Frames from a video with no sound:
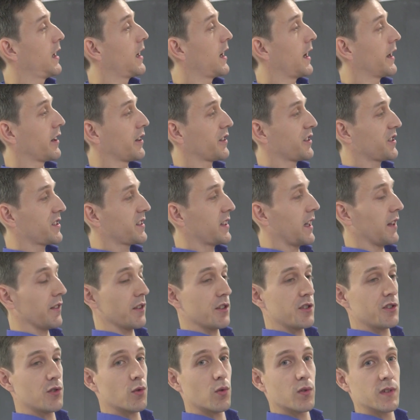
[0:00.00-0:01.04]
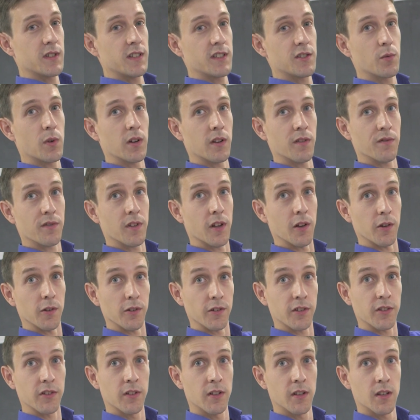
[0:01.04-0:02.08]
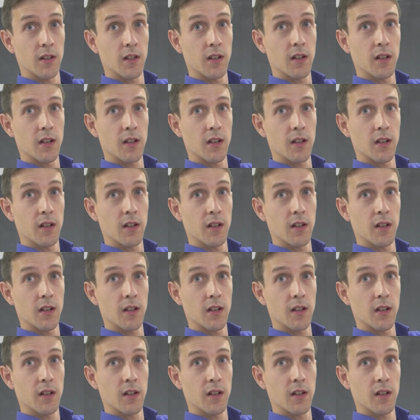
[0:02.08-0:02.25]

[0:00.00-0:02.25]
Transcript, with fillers: and I'll just take the shortest one of those